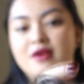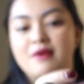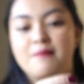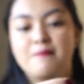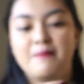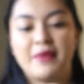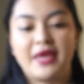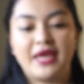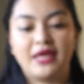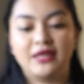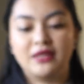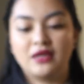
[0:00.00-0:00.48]

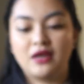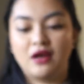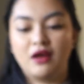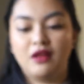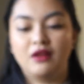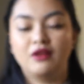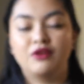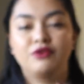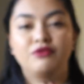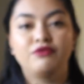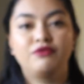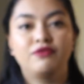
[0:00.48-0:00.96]
main
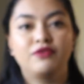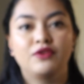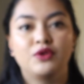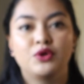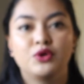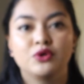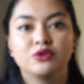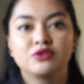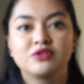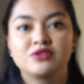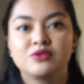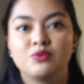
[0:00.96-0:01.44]
color
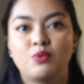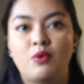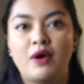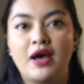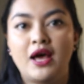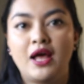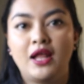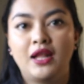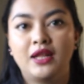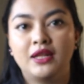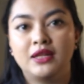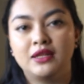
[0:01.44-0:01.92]
floats
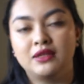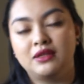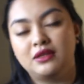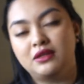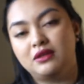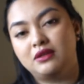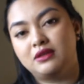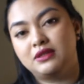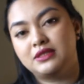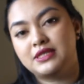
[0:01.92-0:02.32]
while